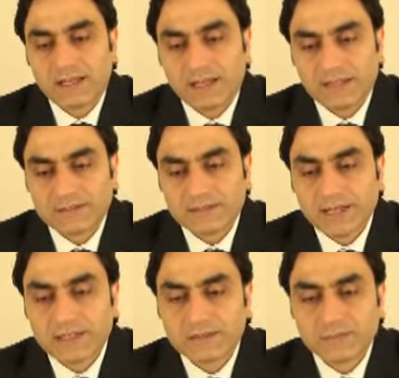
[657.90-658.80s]
At
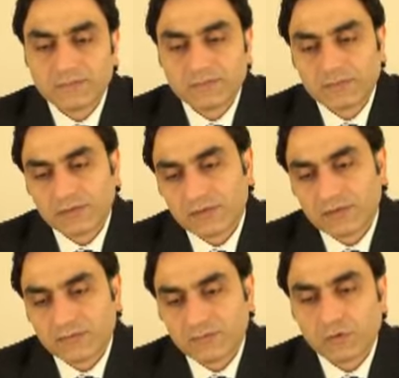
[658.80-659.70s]
that
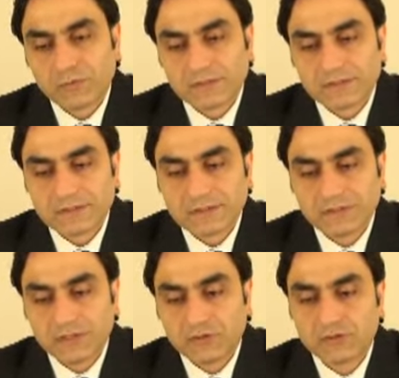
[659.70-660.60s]
moment,
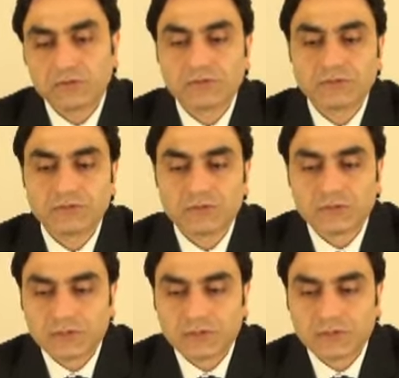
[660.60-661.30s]
he couldn't